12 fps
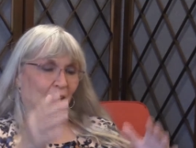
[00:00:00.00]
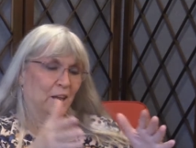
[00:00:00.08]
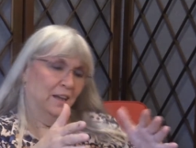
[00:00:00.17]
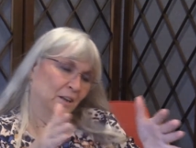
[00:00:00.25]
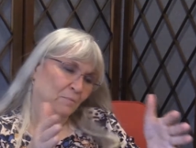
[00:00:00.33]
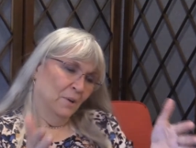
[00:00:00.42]

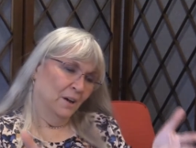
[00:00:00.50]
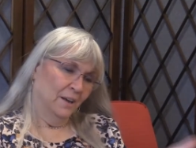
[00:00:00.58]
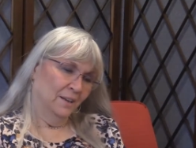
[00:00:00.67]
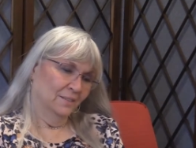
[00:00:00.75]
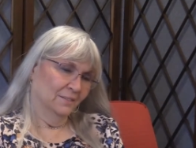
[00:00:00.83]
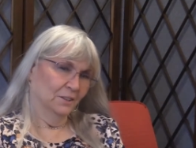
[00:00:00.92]
in
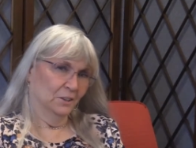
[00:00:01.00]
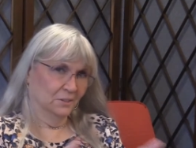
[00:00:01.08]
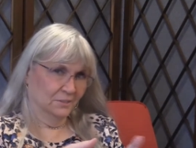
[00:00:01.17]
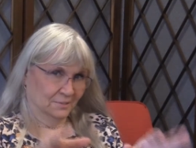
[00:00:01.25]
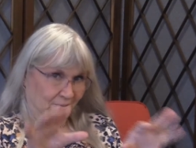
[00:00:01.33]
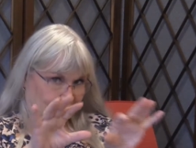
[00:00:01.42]
my
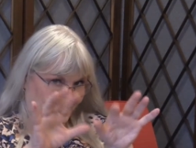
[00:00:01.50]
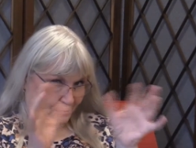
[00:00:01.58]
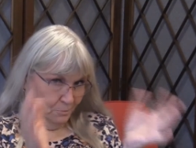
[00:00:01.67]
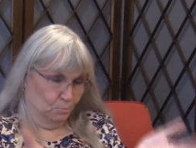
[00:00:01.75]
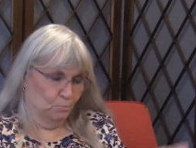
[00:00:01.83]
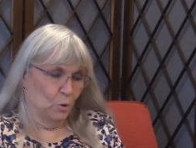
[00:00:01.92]
little
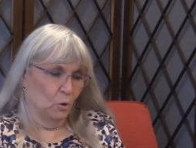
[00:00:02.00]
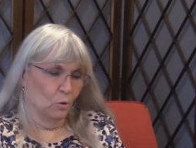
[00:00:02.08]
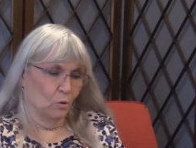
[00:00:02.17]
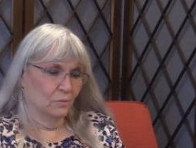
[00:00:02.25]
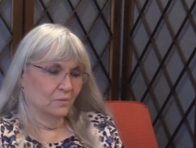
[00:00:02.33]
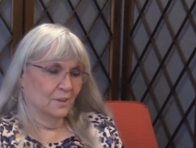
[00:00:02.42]

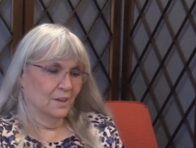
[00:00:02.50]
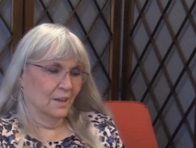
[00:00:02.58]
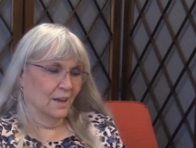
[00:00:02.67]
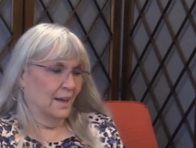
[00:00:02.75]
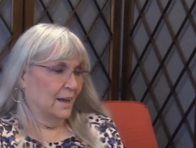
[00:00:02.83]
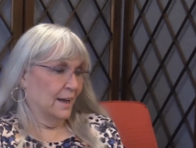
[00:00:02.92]
bowl.
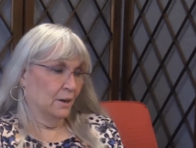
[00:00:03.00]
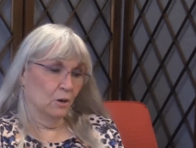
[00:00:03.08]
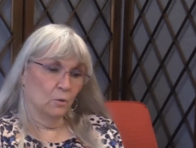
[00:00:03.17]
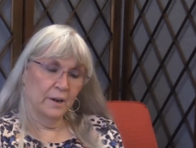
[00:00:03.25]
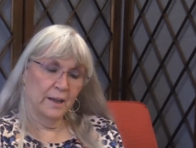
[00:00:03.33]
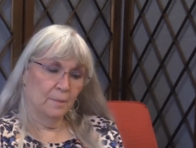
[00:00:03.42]
I don't
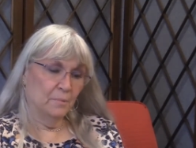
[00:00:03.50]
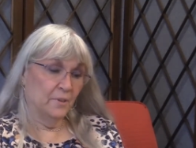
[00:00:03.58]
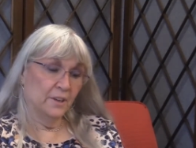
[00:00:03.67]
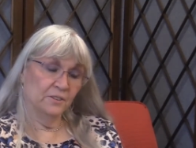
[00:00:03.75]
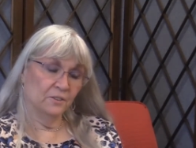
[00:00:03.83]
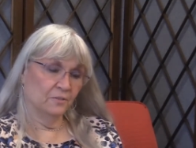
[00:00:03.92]
know what happened.
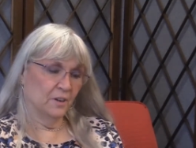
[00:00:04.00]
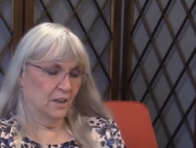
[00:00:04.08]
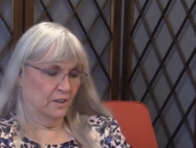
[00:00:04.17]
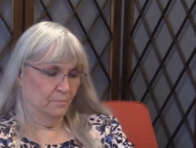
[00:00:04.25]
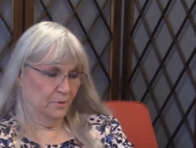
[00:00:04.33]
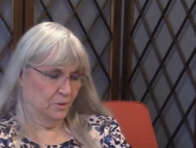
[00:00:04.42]
They
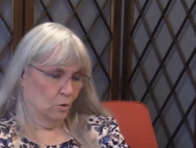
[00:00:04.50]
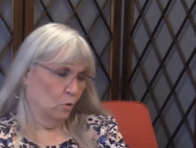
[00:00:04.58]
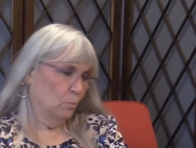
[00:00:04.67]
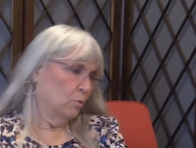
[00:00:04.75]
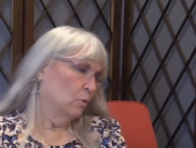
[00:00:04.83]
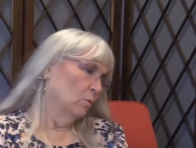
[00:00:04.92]
survived, but the
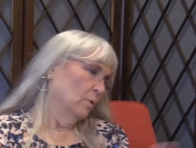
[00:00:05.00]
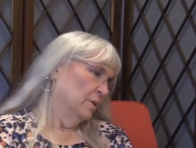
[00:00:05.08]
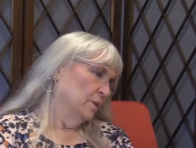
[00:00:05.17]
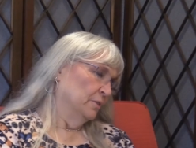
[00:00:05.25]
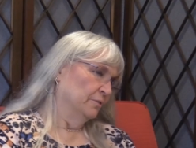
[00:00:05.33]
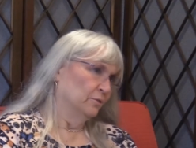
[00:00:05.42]
whole bowl went
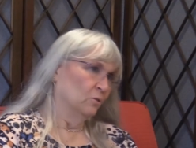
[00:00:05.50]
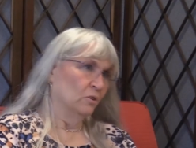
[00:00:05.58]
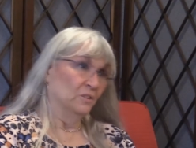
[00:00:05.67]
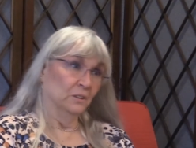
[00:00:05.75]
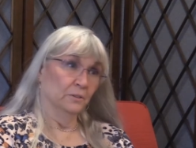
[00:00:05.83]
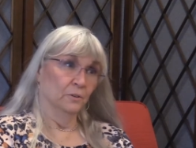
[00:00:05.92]
on the floor
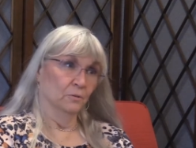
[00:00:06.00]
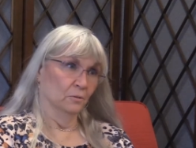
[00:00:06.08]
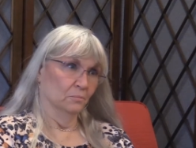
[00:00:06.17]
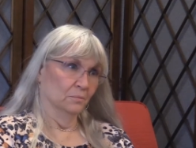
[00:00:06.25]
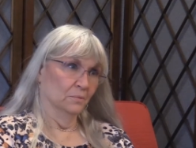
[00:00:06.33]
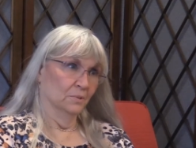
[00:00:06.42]
in the living
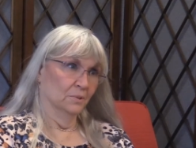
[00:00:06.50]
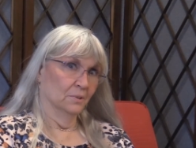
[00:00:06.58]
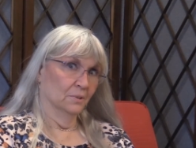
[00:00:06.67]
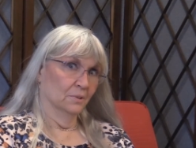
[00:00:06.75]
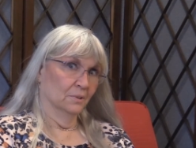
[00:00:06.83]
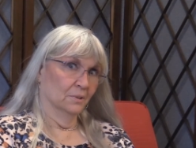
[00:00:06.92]
room.
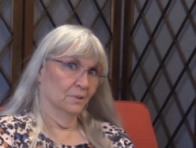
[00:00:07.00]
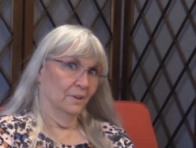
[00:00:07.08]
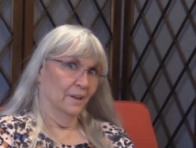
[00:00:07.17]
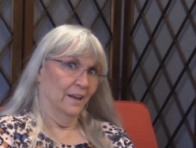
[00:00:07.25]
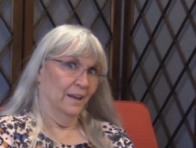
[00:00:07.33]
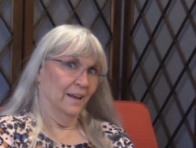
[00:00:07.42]

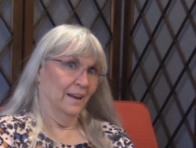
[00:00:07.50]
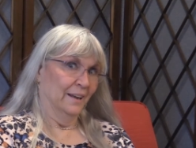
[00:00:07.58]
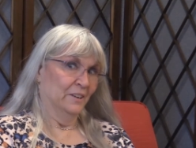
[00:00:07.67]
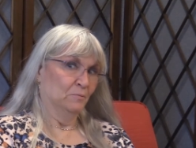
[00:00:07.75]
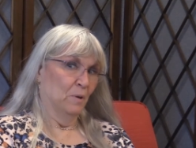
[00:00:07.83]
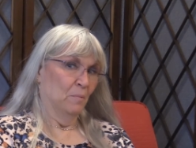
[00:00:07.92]
And I
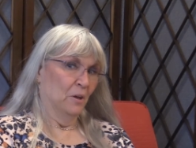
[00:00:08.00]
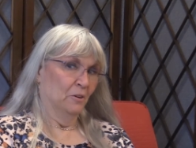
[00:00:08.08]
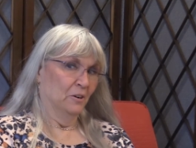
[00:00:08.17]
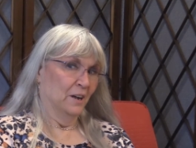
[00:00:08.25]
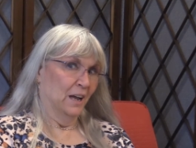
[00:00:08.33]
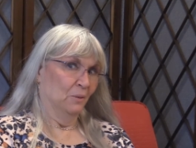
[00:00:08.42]
guess my
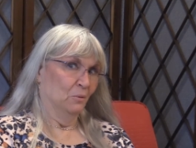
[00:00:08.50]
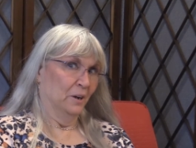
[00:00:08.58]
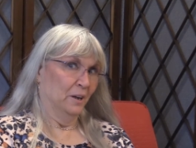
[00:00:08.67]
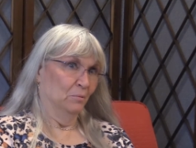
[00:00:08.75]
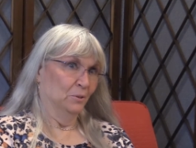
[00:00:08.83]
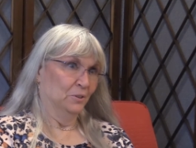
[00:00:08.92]
mother and I were
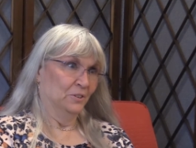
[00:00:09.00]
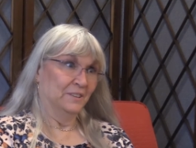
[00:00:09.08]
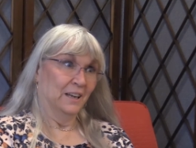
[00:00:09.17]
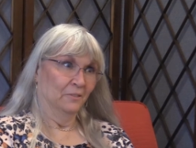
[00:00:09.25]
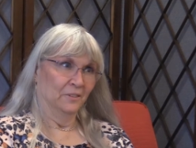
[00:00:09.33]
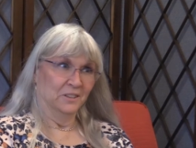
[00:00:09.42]
able to
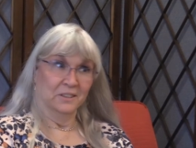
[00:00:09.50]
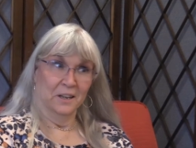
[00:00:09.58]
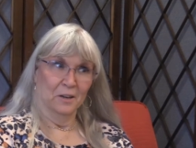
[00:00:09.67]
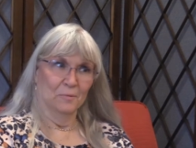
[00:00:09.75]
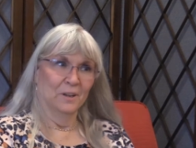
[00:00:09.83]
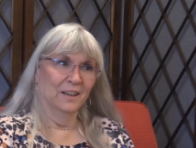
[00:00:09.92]
salvage them.